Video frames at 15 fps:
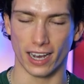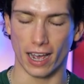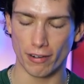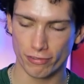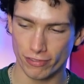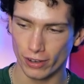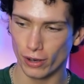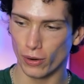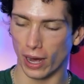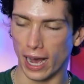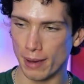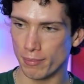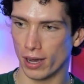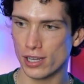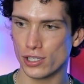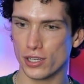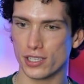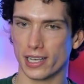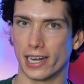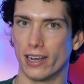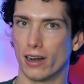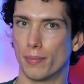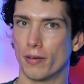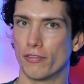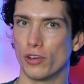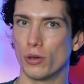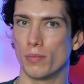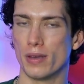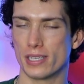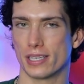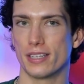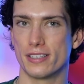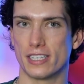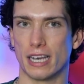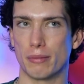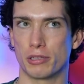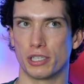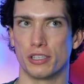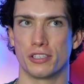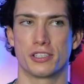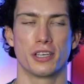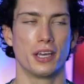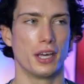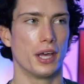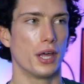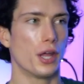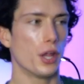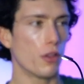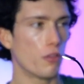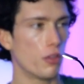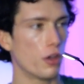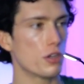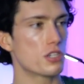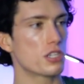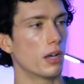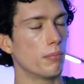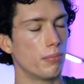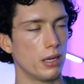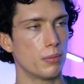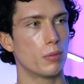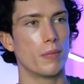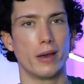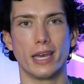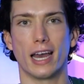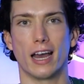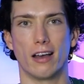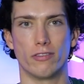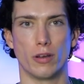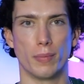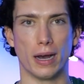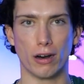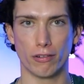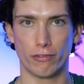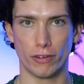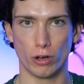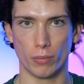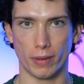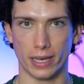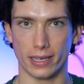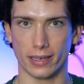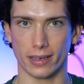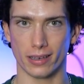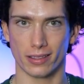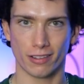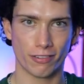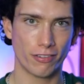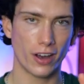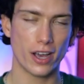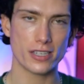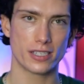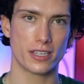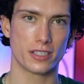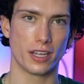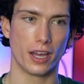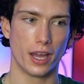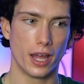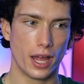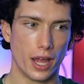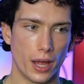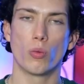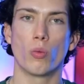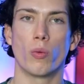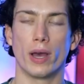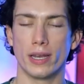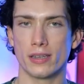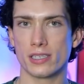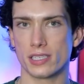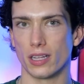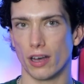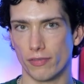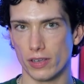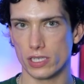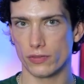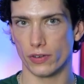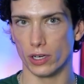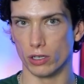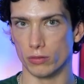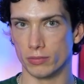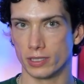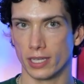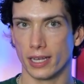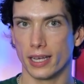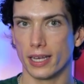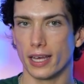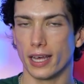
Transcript: I feel I must just clear up a few misconceptions that some people may have about filmmaking. The first is that when stuff is filmed,